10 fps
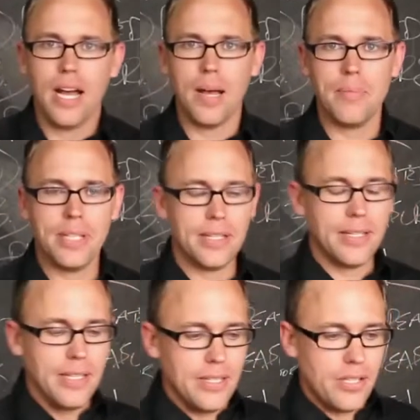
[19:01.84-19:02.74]
I'm going
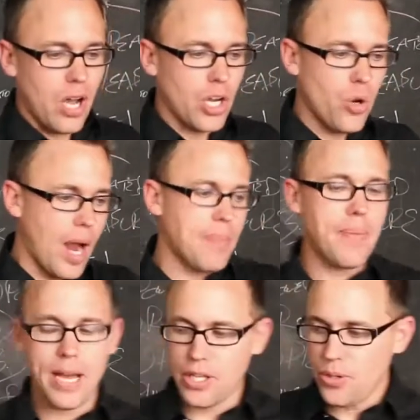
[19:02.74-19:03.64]
to talk crap
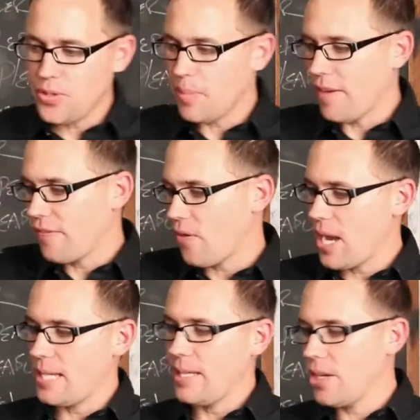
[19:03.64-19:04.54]
about you to my friend,